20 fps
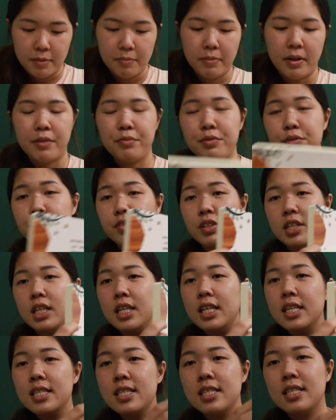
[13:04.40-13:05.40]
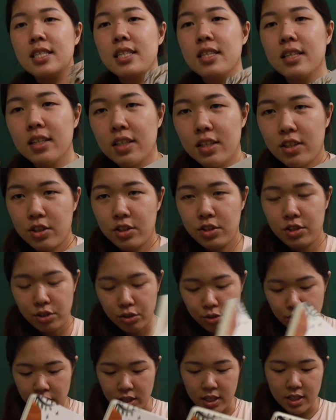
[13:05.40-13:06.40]
left with this.
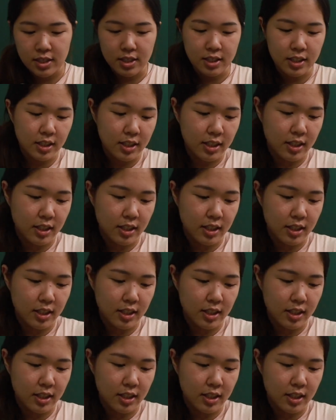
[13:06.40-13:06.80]
So it's